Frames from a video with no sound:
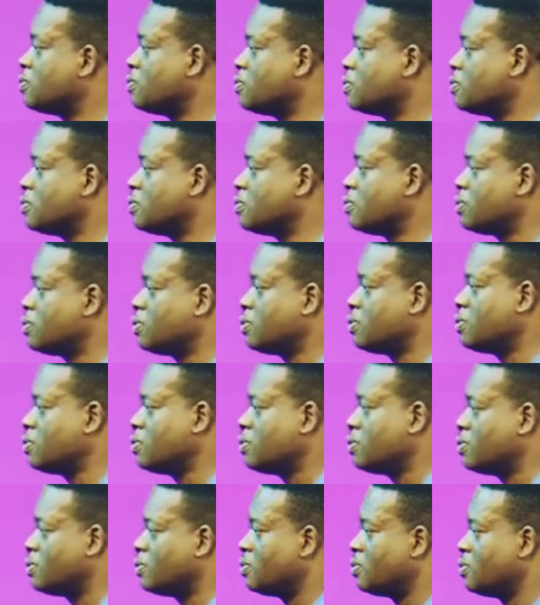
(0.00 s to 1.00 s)

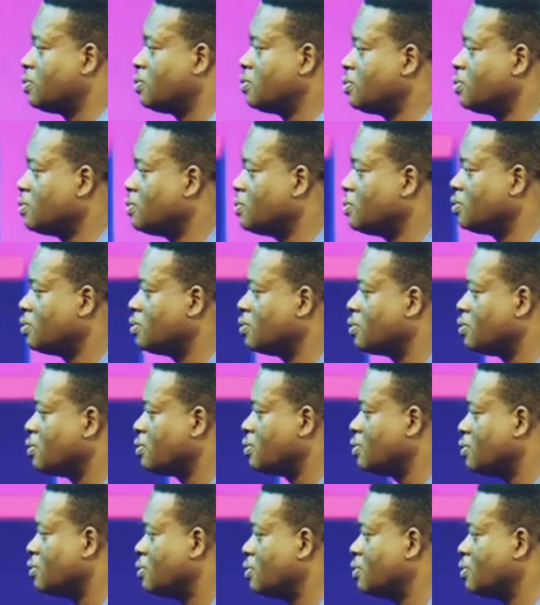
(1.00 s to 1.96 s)
No one is speaking in this clip.